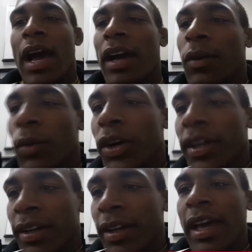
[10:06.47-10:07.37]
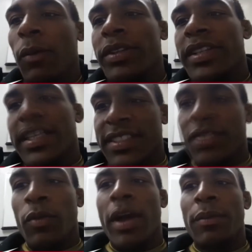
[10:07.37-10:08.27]
Knock on wood. I got wood
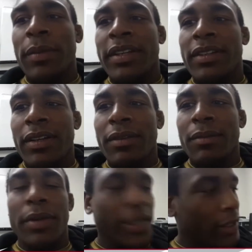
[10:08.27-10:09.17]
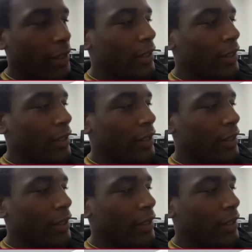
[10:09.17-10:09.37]
desks around me, but...